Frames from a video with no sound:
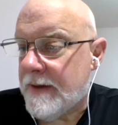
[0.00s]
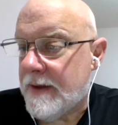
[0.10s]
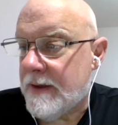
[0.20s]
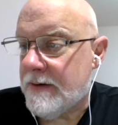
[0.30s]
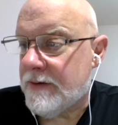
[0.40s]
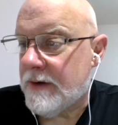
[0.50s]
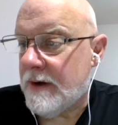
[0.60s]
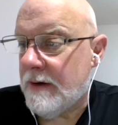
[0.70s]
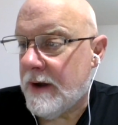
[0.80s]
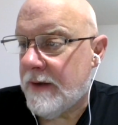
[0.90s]
There's
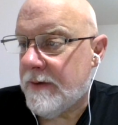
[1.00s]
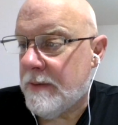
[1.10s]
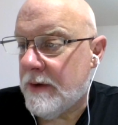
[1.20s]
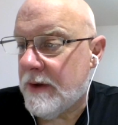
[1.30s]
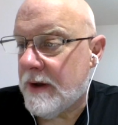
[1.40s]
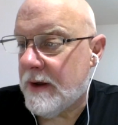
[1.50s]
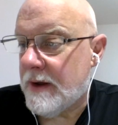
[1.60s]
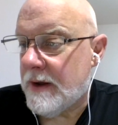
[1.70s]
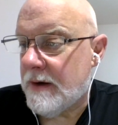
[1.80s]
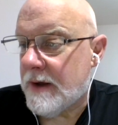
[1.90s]
oh, I have the book.
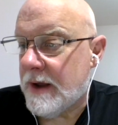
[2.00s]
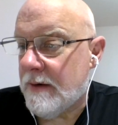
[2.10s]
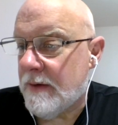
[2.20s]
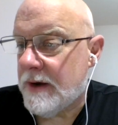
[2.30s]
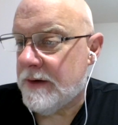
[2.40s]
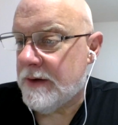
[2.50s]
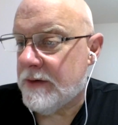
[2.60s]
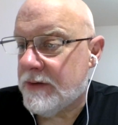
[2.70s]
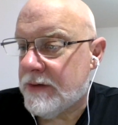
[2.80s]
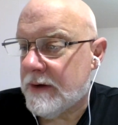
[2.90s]
Okay, I read
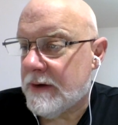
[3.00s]
those.